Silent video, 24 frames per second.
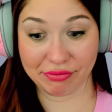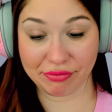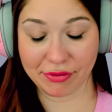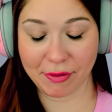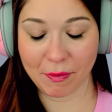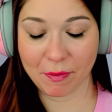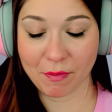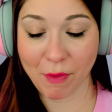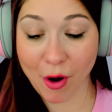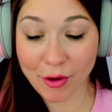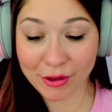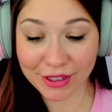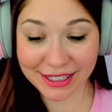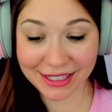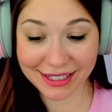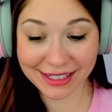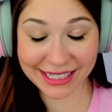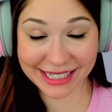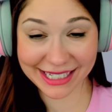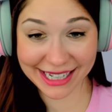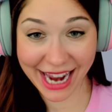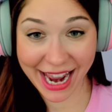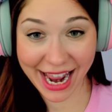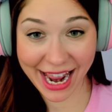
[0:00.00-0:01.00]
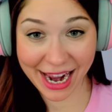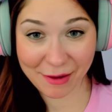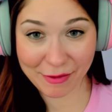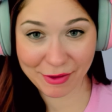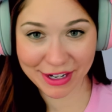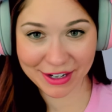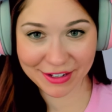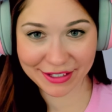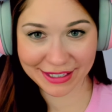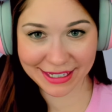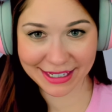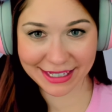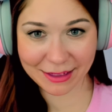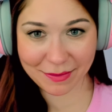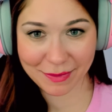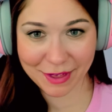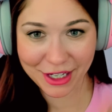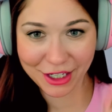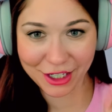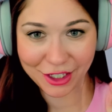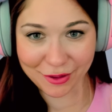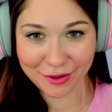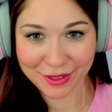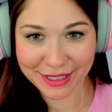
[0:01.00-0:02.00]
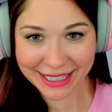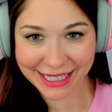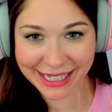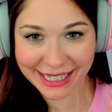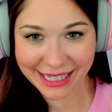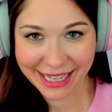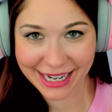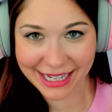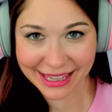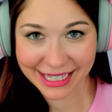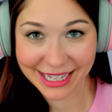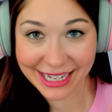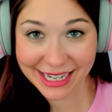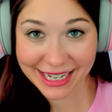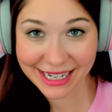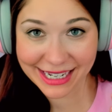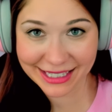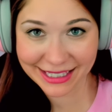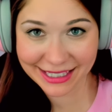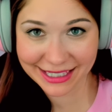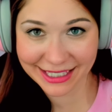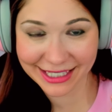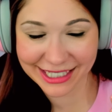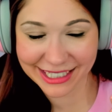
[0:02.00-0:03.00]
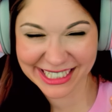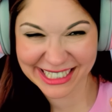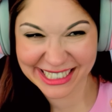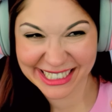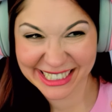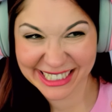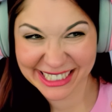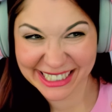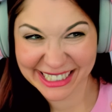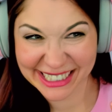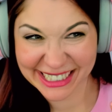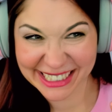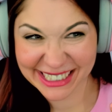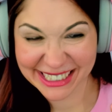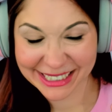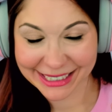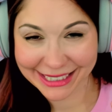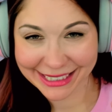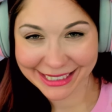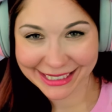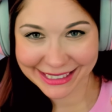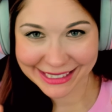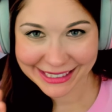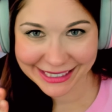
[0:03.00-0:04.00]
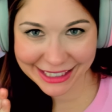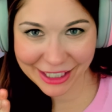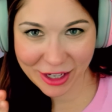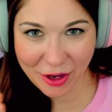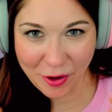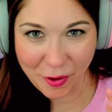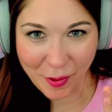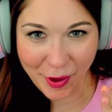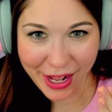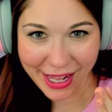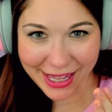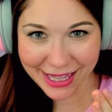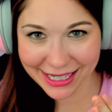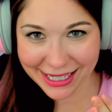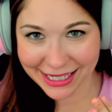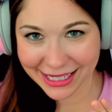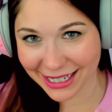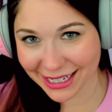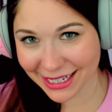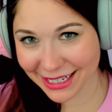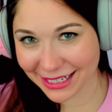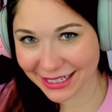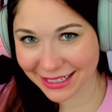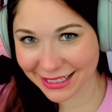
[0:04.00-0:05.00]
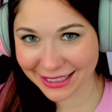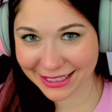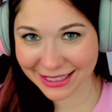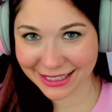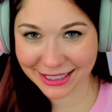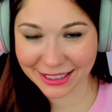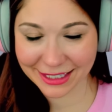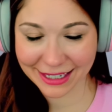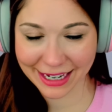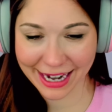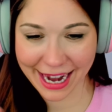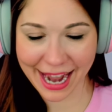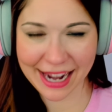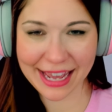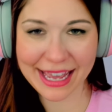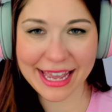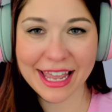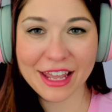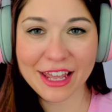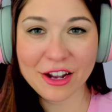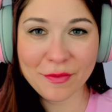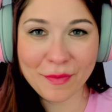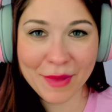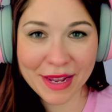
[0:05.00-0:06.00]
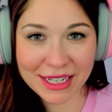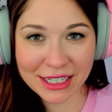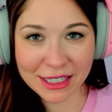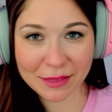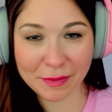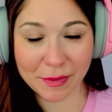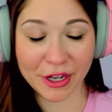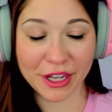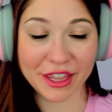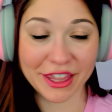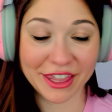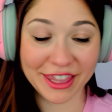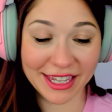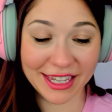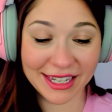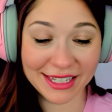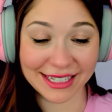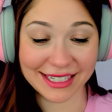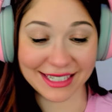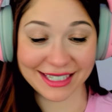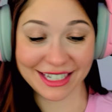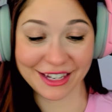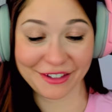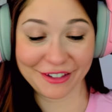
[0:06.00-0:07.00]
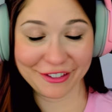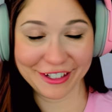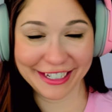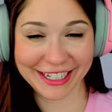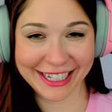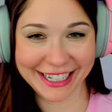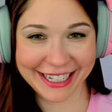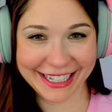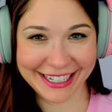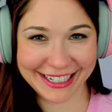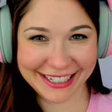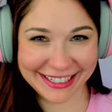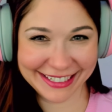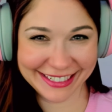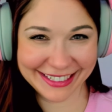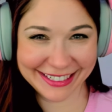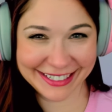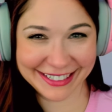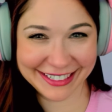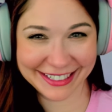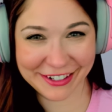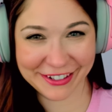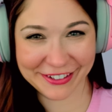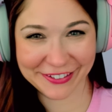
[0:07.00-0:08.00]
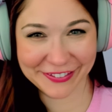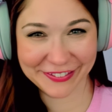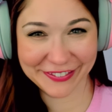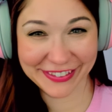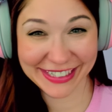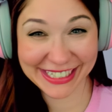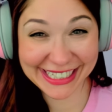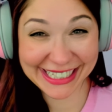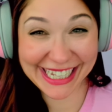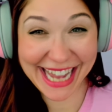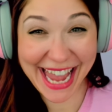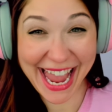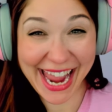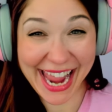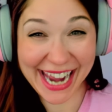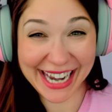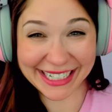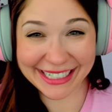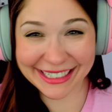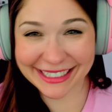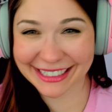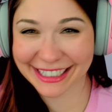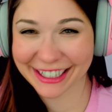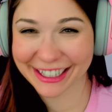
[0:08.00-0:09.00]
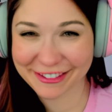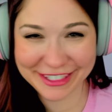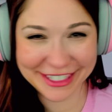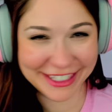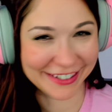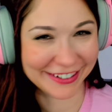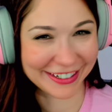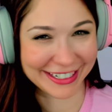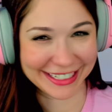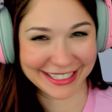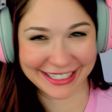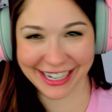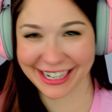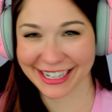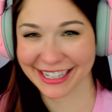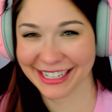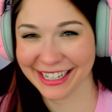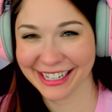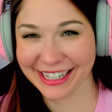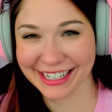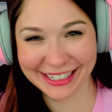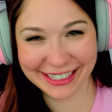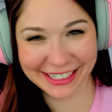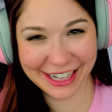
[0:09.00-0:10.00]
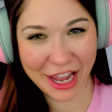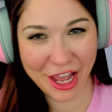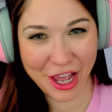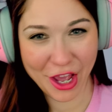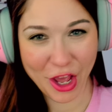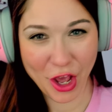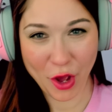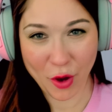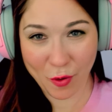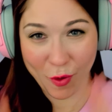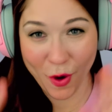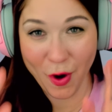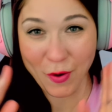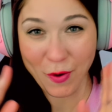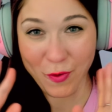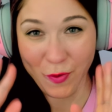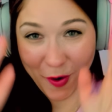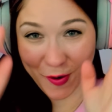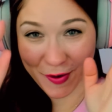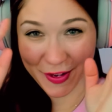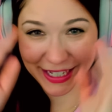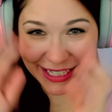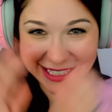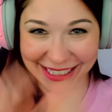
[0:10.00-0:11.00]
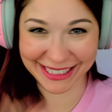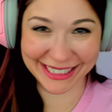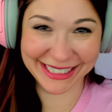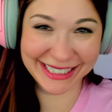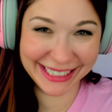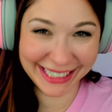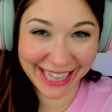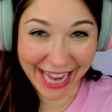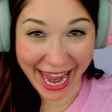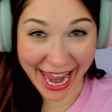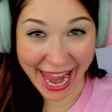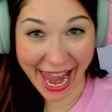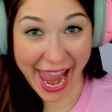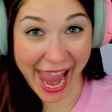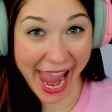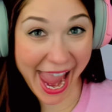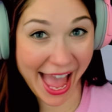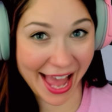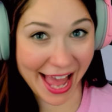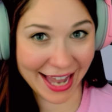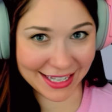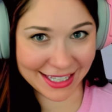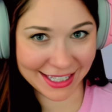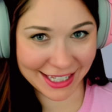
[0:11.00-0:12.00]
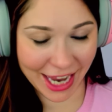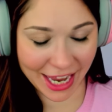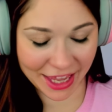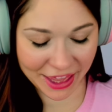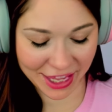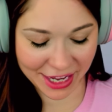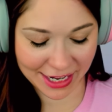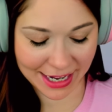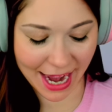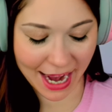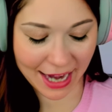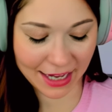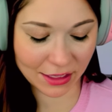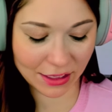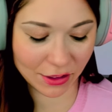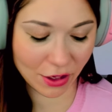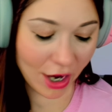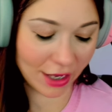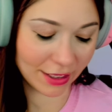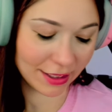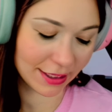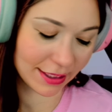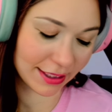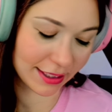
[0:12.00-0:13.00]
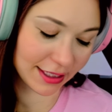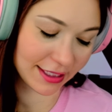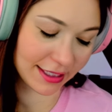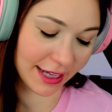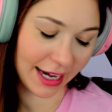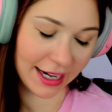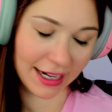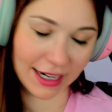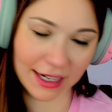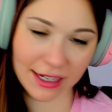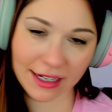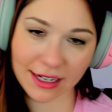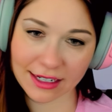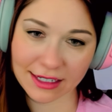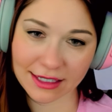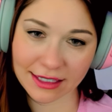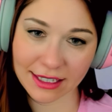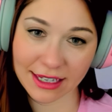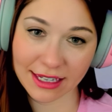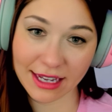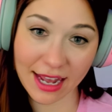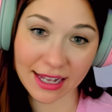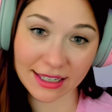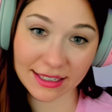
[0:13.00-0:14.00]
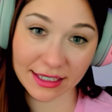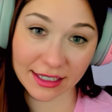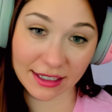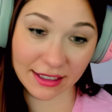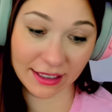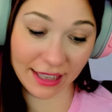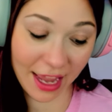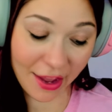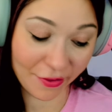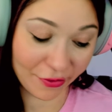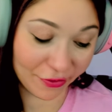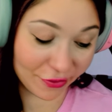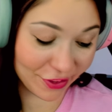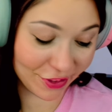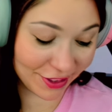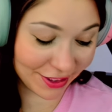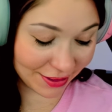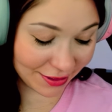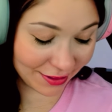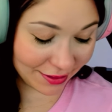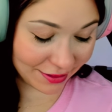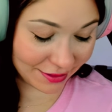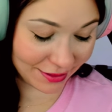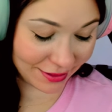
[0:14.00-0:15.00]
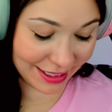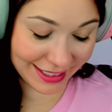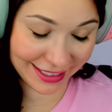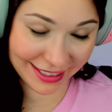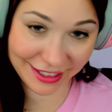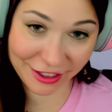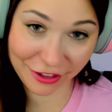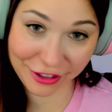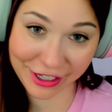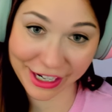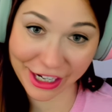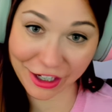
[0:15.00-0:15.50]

most of the time when you see something cutesy like this, the quality is kind of hit and miss, but this is definitely a hit. So, yay! I'm so excited. Woot woot! And I think Nox is excited because he hasn't left. He's still here,